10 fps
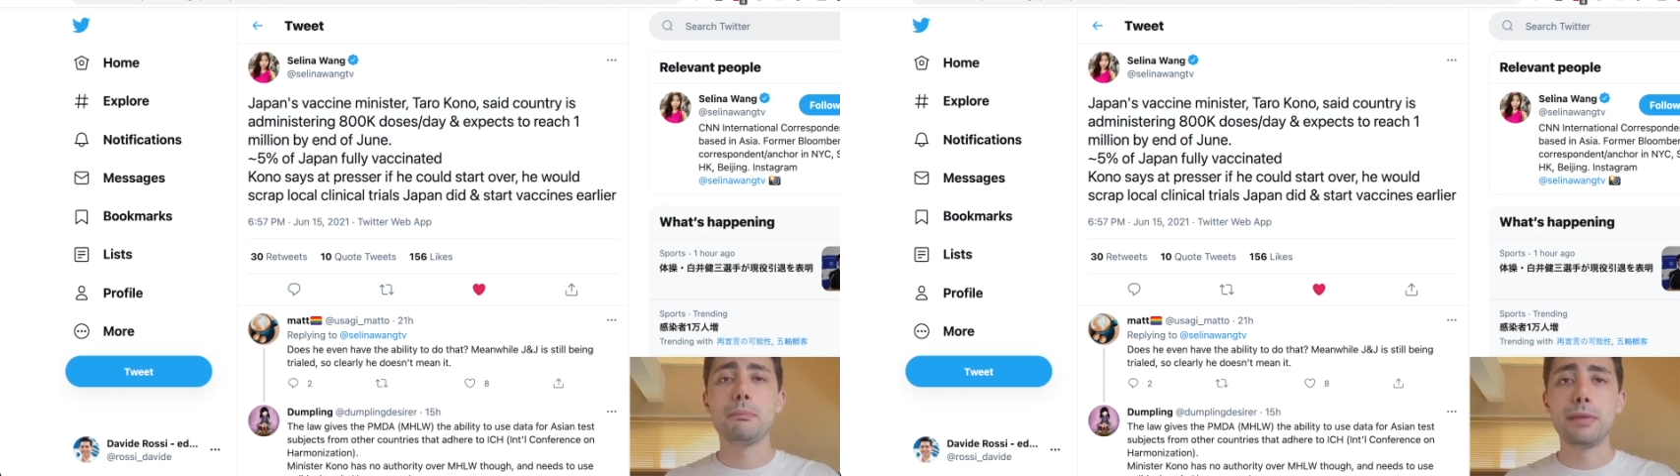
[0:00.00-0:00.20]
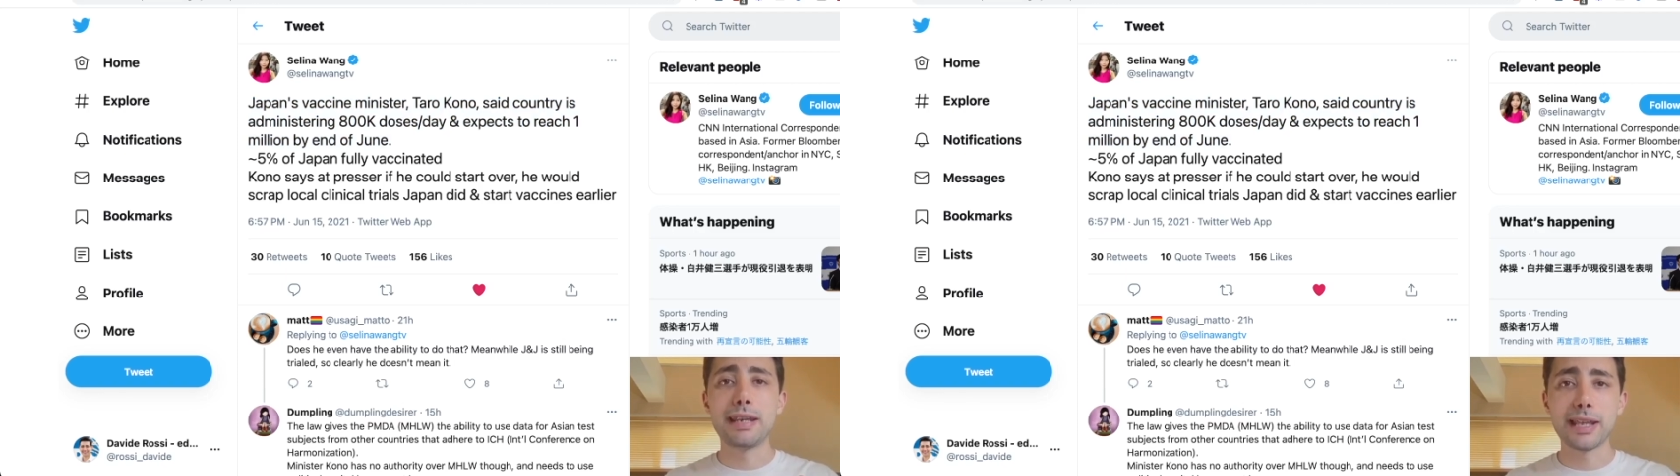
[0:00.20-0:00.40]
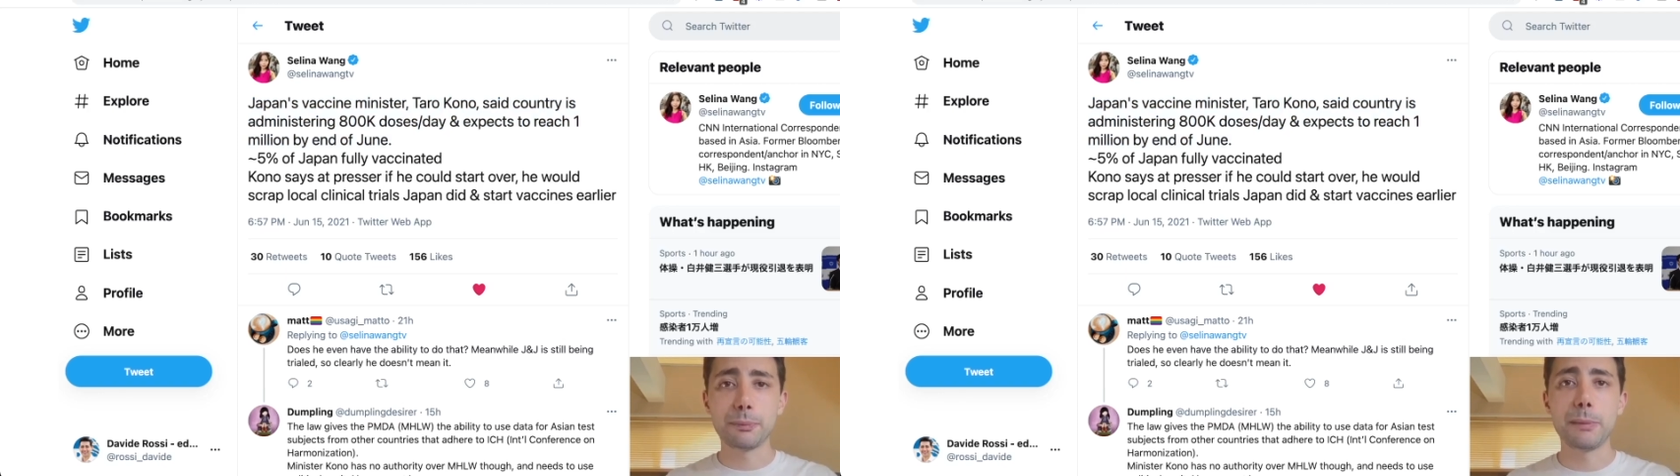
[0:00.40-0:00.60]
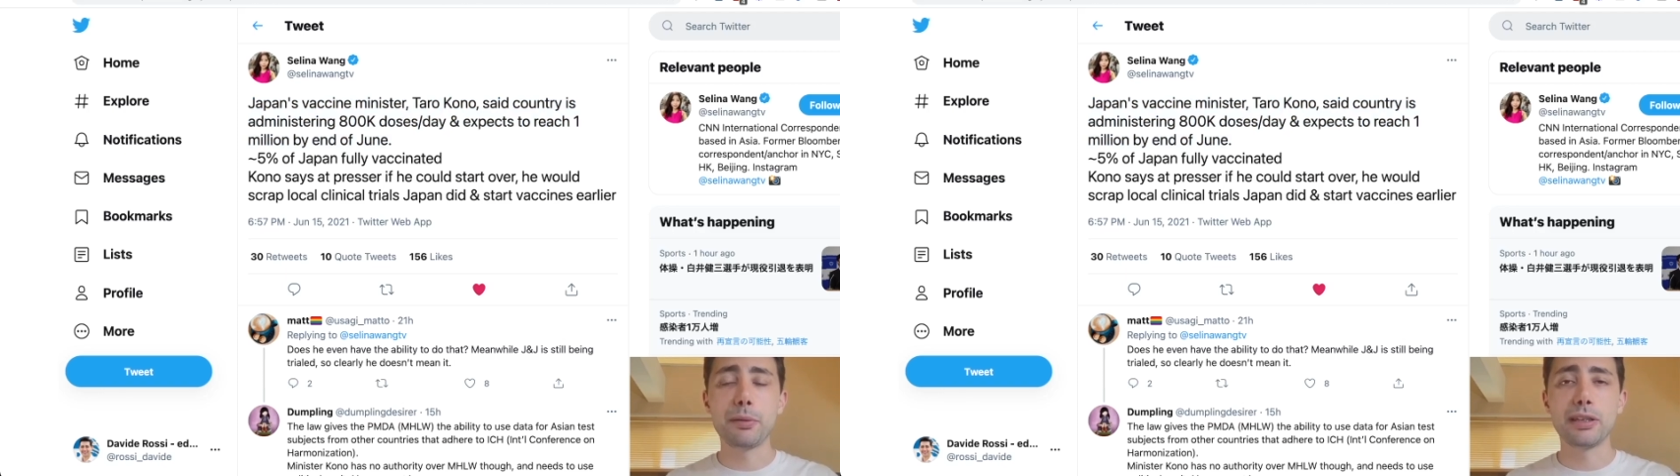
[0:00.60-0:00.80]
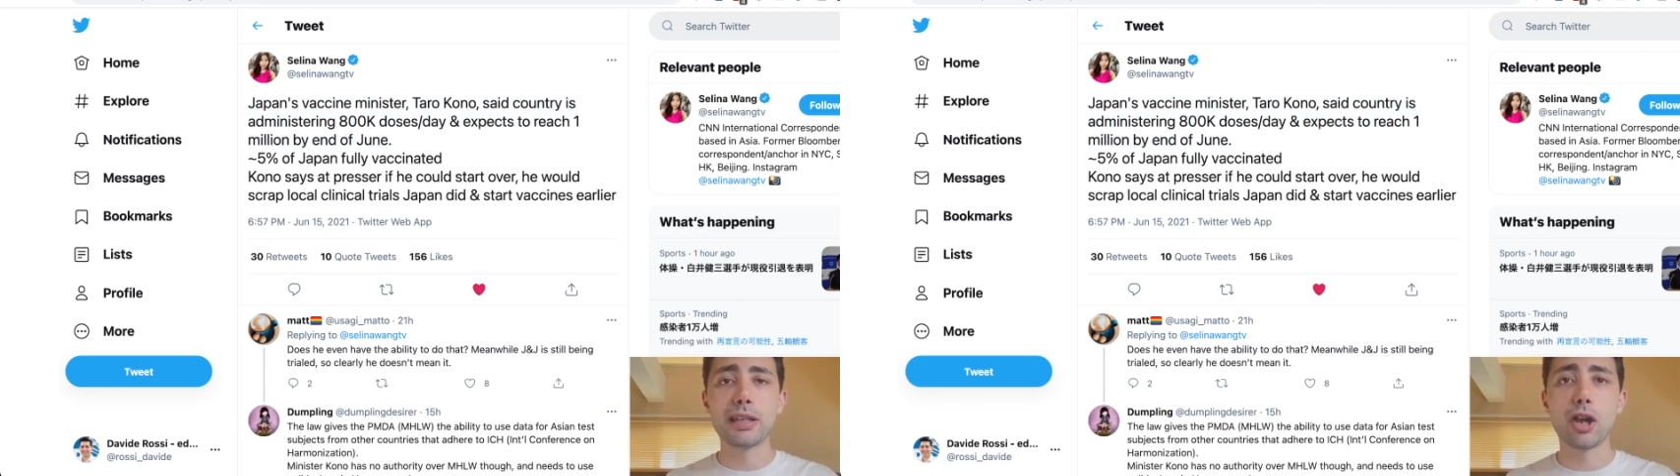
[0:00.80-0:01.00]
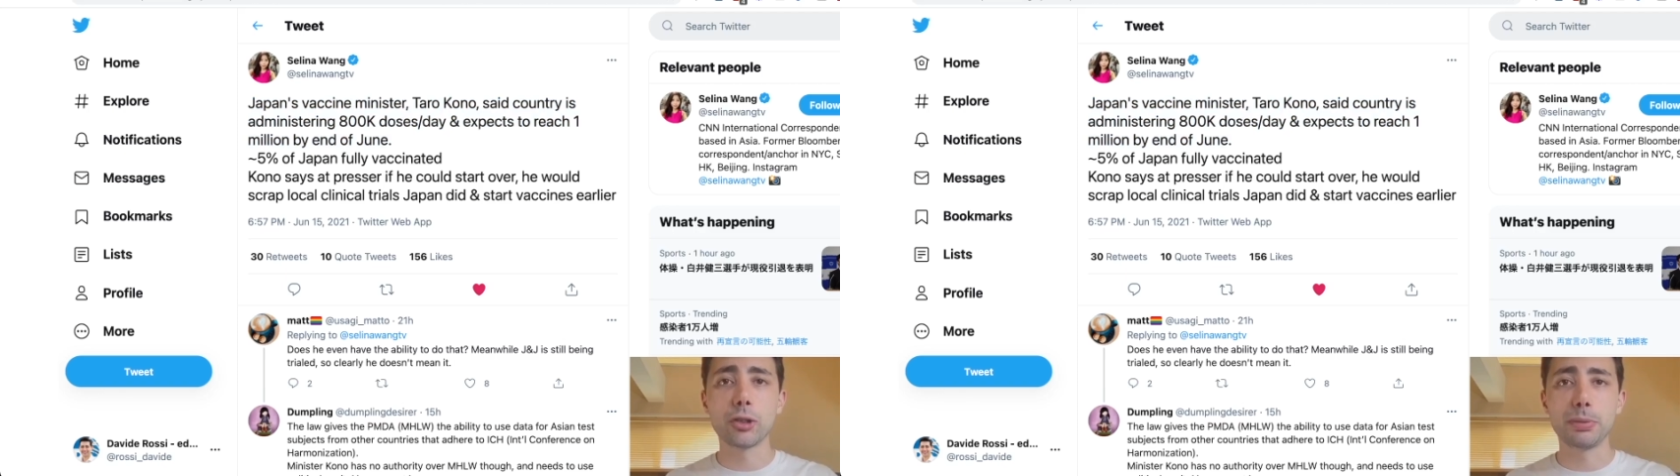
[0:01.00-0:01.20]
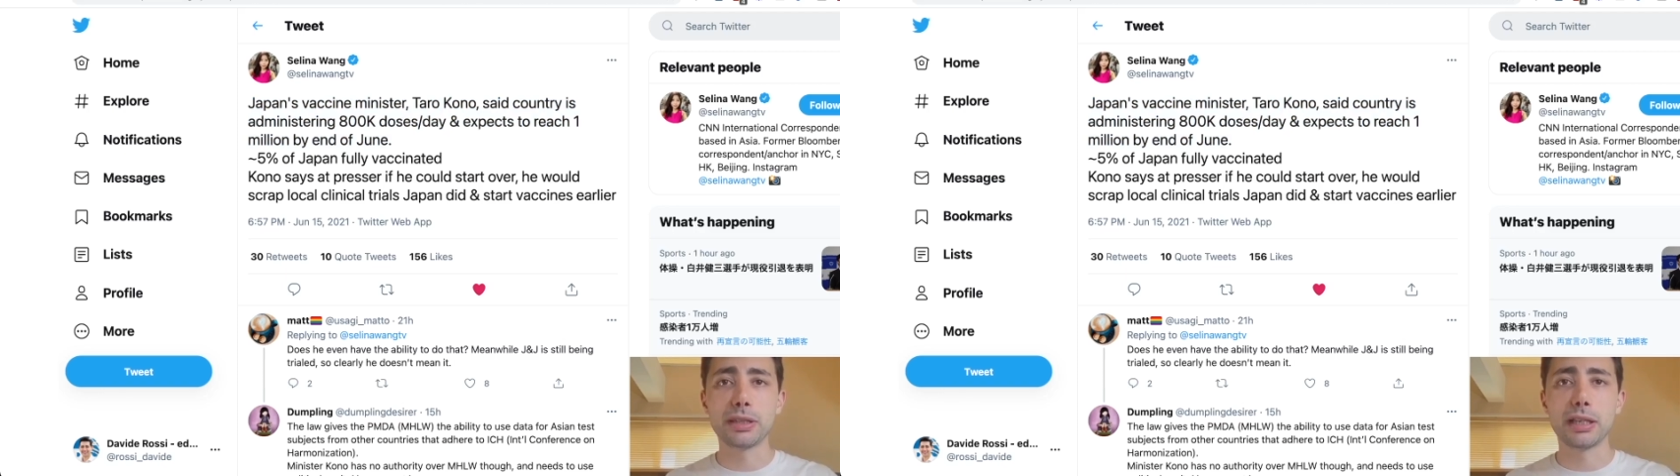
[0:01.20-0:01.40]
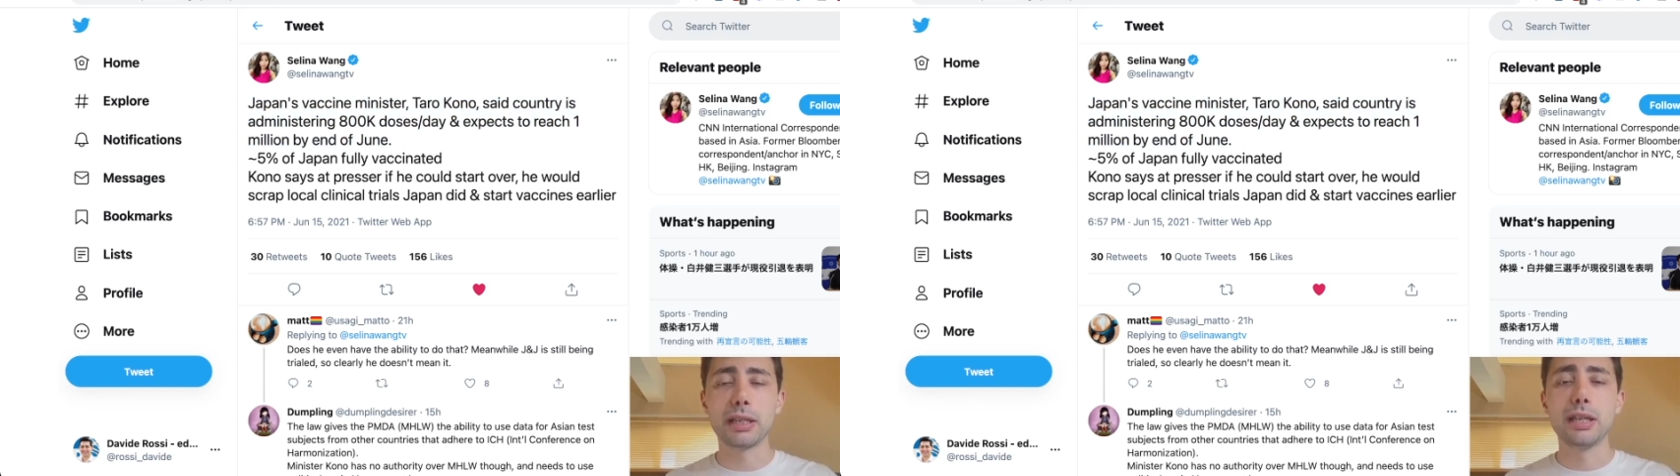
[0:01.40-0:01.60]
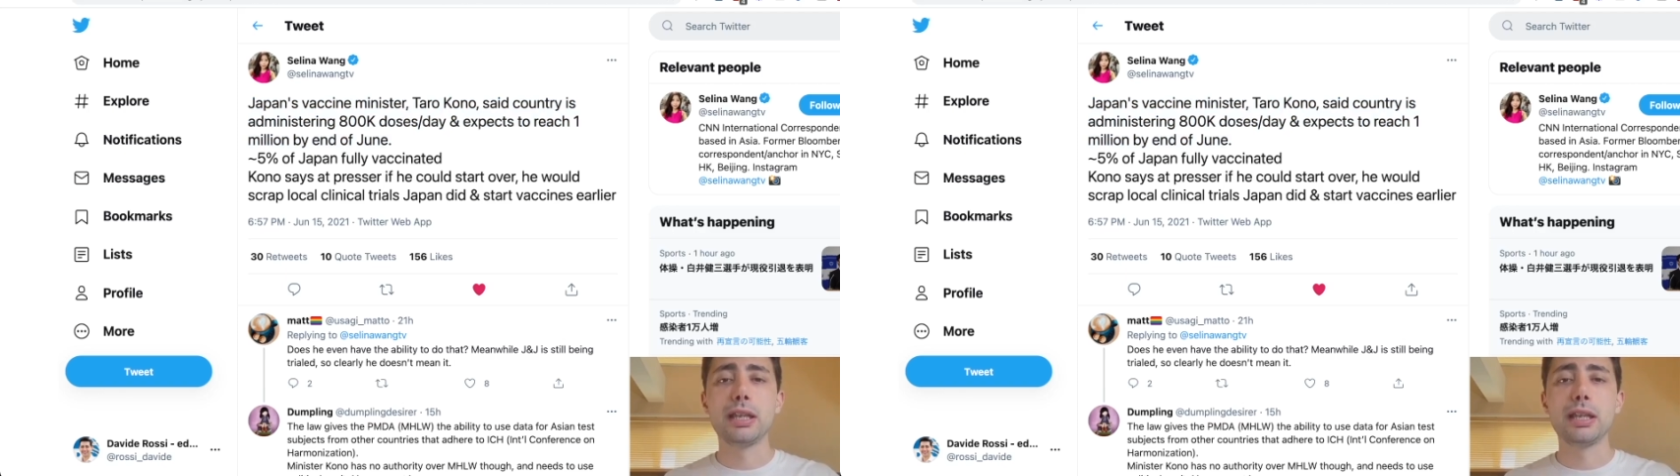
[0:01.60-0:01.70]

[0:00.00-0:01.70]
less people in the hospital